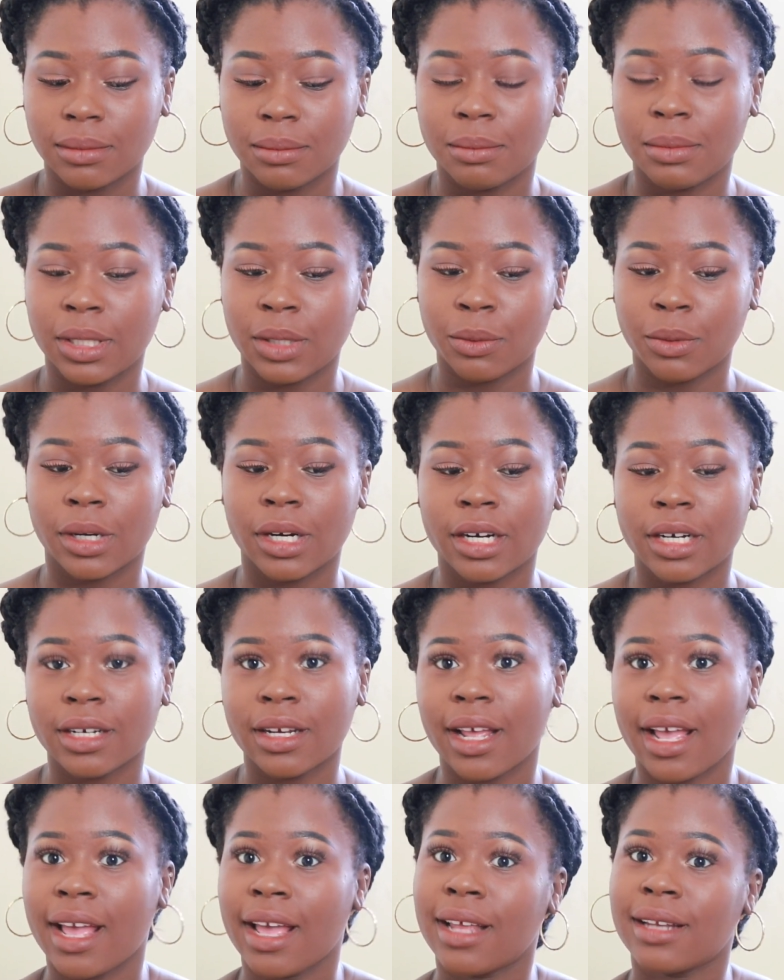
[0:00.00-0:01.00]
B
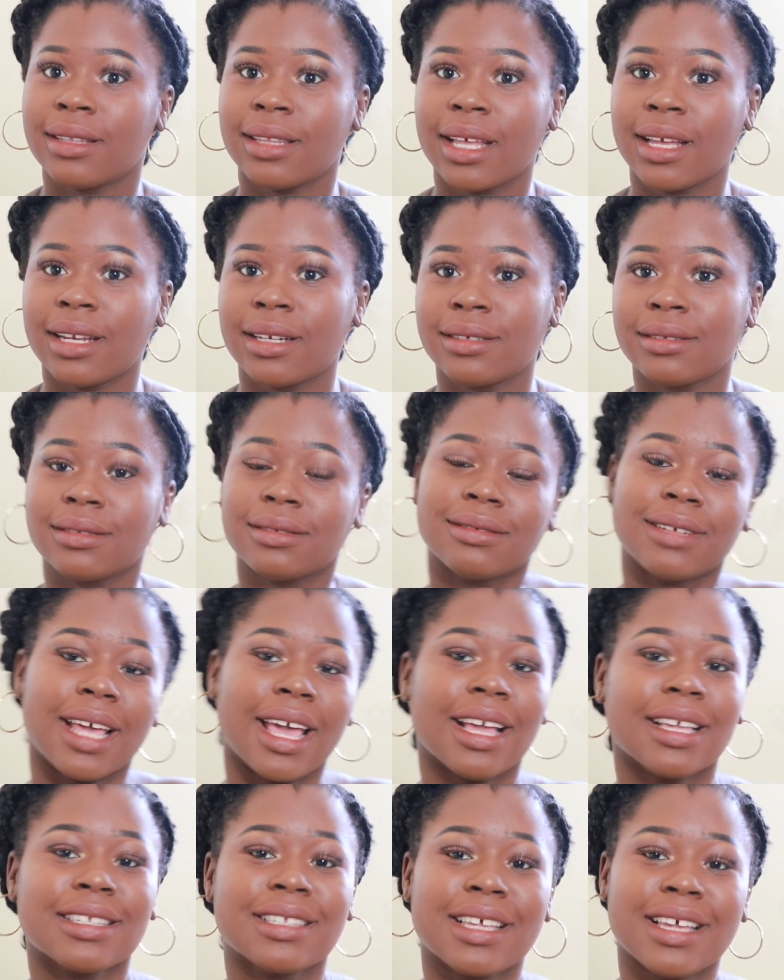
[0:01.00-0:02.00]
word and then
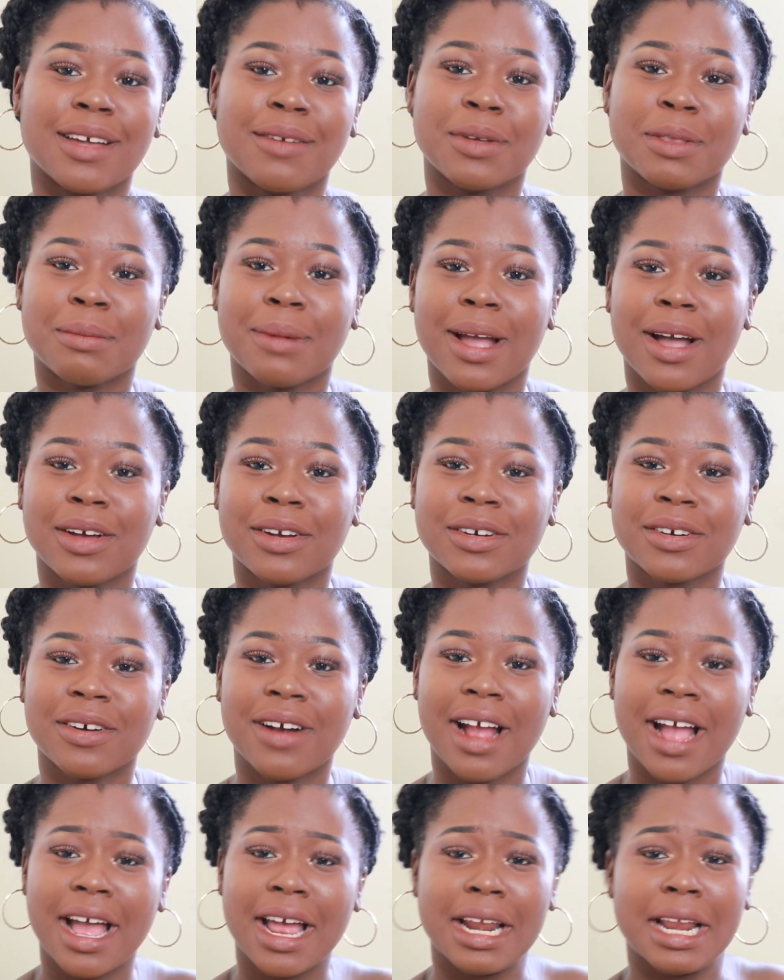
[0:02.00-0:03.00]
exit with my
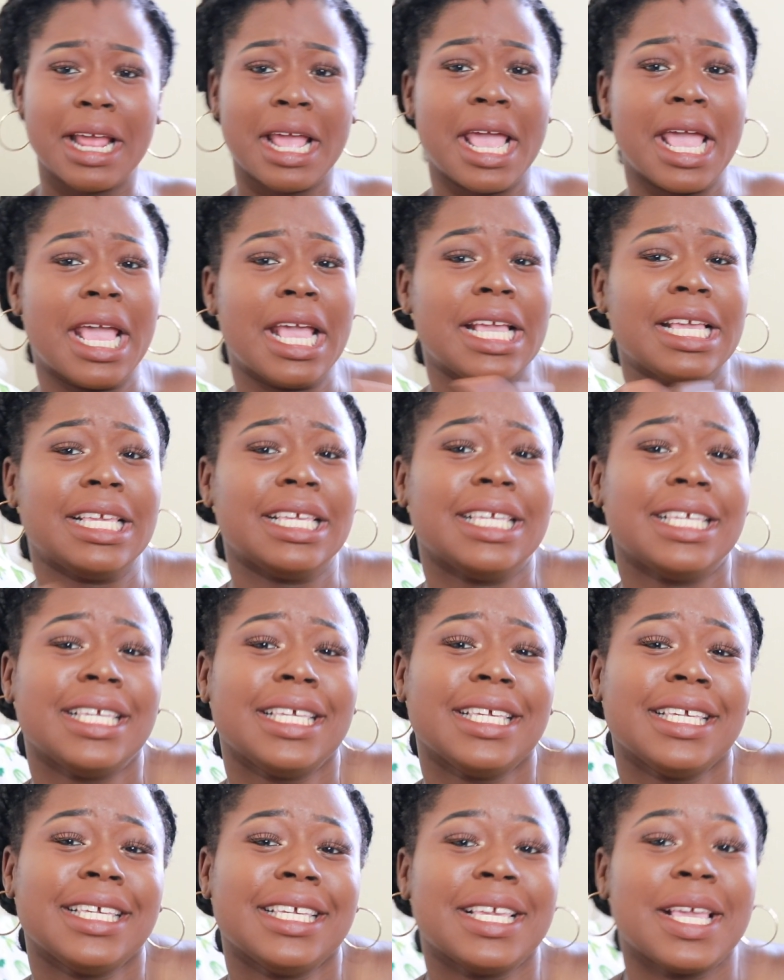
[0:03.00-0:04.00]
undergrad.
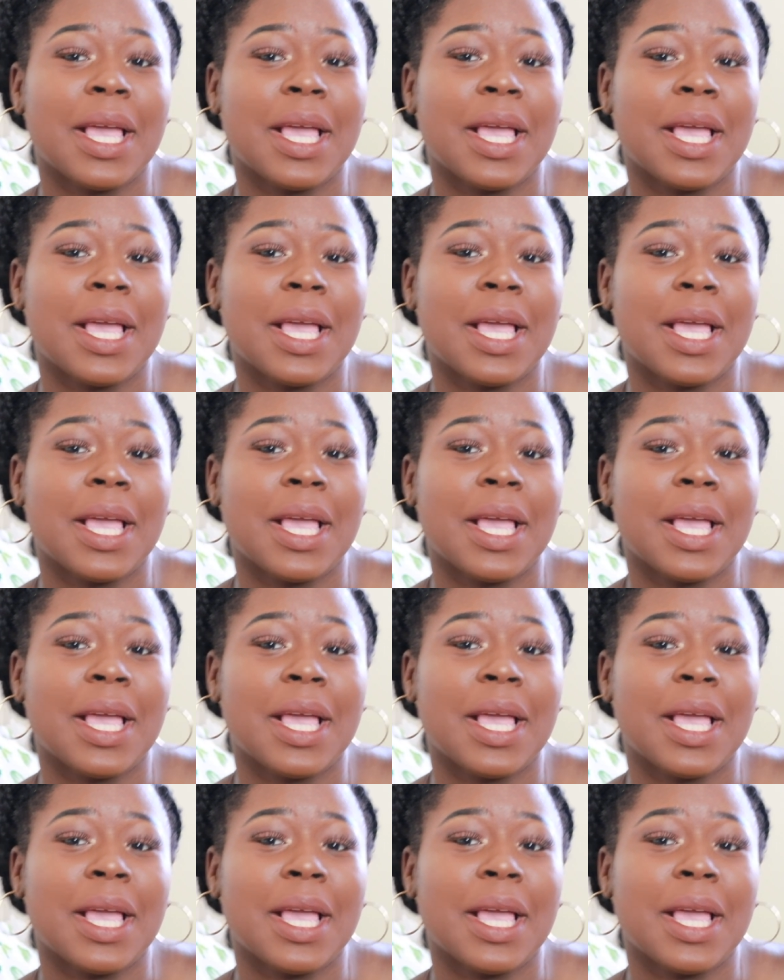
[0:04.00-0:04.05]
Hey.